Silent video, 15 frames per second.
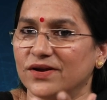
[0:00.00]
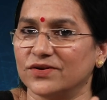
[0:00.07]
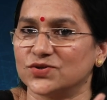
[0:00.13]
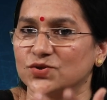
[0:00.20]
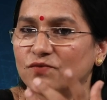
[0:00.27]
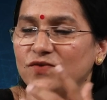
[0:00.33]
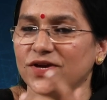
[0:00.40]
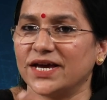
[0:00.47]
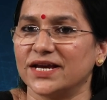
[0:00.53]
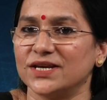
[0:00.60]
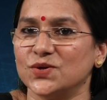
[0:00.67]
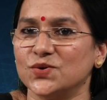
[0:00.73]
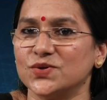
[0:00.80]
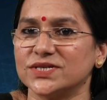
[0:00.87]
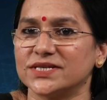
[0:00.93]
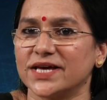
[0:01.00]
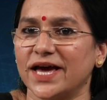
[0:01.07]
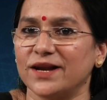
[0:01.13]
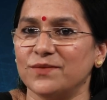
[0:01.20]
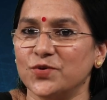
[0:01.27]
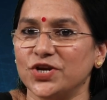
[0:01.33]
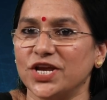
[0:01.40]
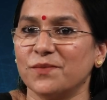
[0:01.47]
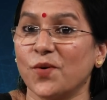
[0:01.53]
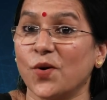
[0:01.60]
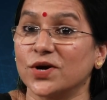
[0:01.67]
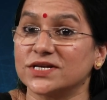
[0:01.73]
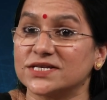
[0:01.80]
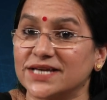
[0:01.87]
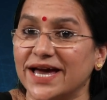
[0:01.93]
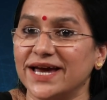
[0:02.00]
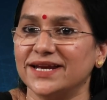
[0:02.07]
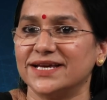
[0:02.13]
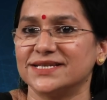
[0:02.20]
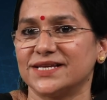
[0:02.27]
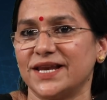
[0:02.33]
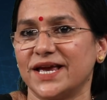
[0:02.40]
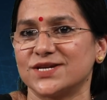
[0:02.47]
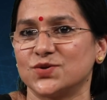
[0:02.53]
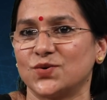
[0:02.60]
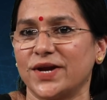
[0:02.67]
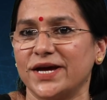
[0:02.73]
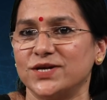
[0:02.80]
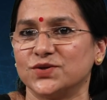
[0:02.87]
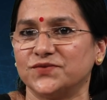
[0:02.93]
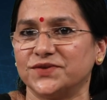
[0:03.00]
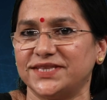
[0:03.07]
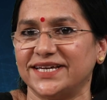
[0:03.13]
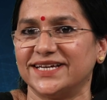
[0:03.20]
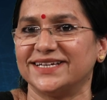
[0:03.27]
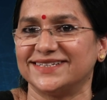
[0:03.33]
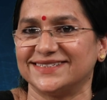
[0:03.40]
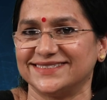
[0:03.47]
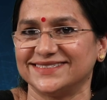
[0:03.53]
So, we can use aluminium oxide as electrolyte over there.